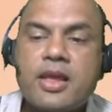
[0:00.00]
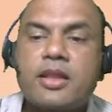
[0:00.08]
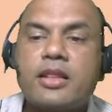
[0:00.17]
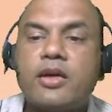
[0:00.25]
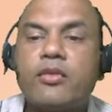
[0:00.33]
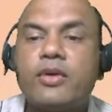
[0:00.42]

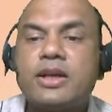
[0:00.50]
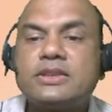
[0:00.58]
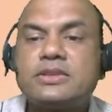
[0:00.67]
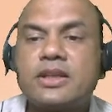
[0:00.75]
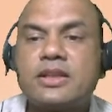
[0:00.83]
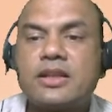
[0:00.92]
Now
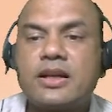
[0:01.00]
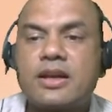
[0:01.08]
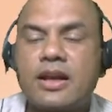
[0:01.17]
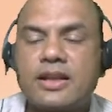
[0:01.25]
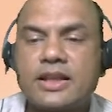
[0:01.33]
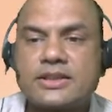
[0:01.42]
once the
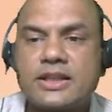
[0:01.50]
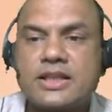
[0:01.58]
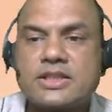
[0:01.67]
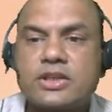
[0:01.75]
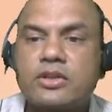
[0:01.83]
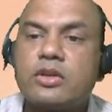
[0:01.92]
transaction
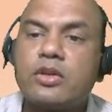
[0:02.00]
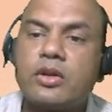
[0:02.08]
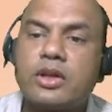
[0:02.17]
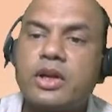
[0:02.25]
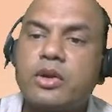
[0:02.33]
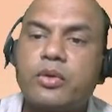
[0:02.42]
is genuine,
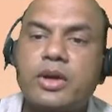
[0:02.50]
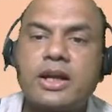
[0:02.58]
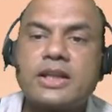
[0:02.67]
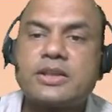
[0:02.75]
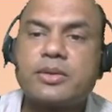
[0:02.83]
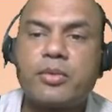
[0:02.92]
on the due date,
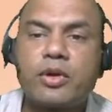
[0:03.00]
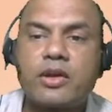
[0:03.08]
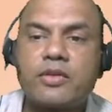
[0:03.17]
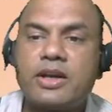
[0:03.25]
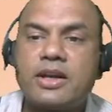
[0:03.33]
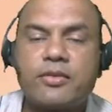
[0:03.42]
this
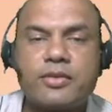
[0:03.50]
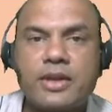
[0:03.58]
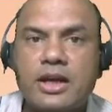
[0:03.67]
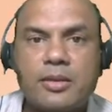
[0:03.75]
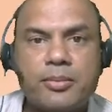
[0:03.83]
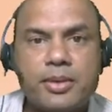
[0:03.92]
importer will
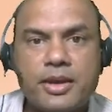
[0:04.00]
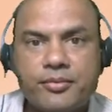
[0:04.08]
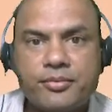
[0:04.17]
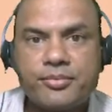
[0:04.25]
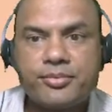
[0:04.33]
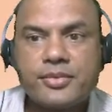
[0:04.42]
definitely pay.
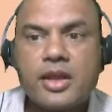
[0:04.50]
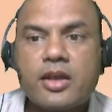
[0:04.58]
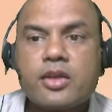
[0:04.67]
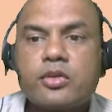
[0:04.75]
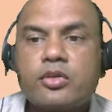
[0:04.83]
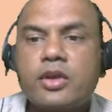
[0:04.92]

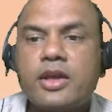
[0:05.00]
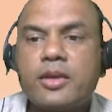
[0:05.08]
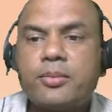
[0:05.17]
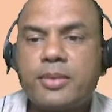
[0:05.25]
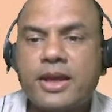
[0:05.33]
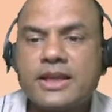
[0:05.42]
So
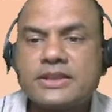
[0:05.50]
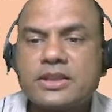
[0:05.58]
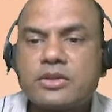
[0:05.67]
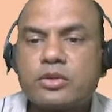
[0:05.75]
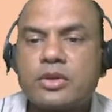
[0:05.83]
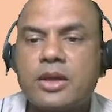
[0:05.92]
he pays
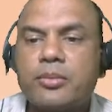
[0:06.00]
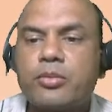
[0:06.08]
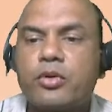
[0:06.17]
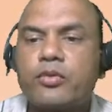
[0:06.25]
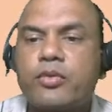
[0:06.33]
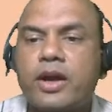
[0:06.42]
it to the
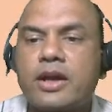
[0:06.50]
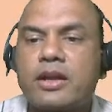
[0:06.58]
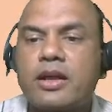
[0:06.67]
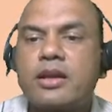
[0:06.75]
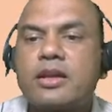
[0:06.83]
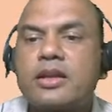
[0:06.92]
import
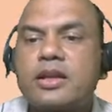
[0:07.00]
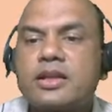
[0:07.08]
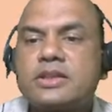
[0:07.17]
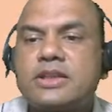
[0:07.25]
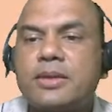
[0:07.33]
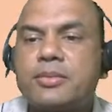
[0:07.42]
factor,
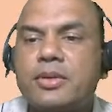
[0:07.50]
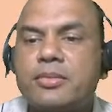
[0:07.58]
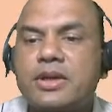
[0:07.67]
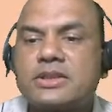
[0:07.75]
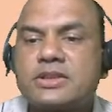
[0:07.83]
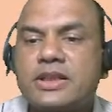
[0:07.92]
step
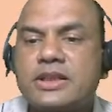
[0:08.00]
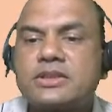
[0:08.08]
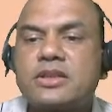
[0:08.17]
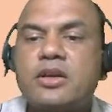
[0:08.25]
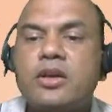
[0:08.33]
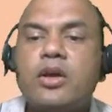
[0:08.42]
number
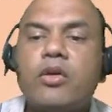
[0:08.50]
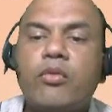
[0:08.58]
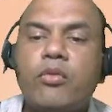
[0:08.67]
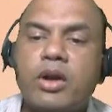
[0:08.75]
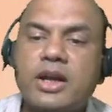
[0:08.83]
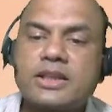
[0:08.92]
6.
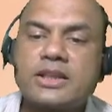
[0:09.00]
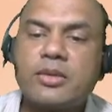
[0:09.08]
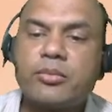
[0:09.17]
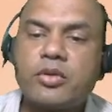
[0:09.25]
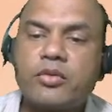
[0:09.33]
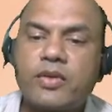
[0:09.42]
What does the
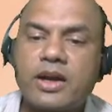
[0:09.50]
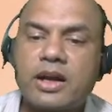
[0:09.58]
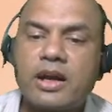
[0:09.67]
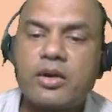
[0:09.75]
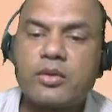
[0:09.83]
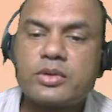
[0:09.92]
import
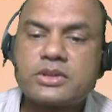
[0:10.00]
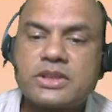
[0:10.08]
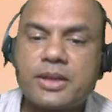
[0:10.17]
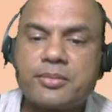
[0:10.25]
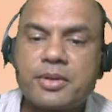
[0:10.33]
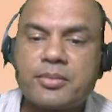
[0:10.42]
factor do?
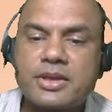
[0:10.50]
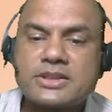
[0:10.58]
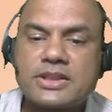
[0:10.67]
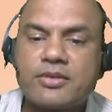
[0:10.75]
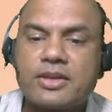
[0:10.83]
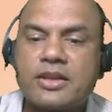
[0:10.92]
Step number
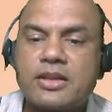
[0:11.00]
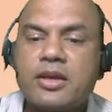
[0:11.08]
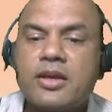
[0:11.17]
7.